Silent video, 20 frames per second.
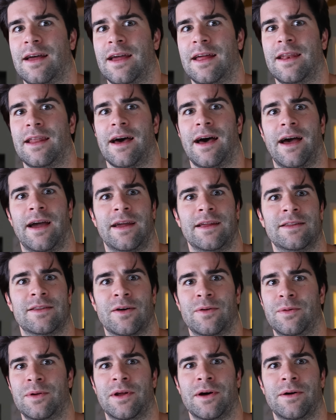And I
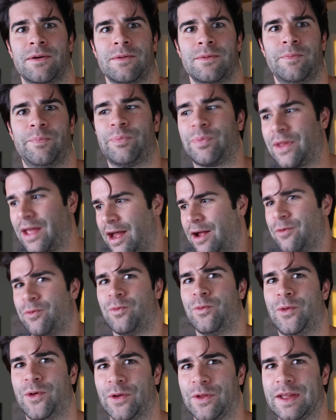don't know. I
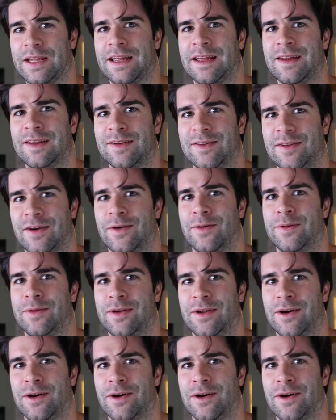really don't